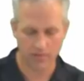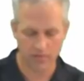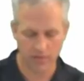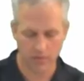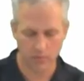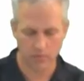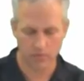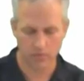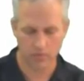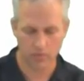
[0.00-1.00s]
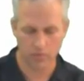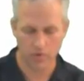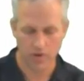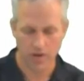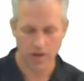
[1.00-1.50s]
is equal to
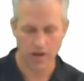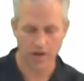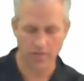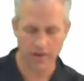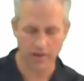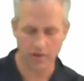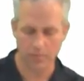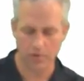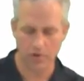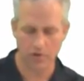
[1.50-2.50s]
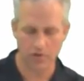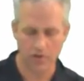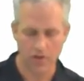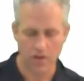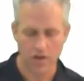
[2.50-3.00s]
uh, that inner part.
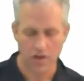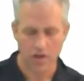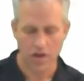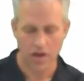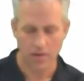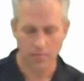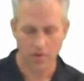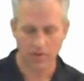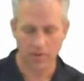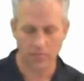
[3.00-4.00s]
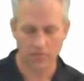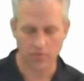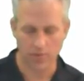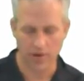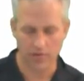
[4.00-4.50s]
Um, I'll keep this
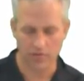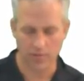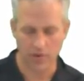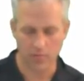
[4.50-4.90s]
around as my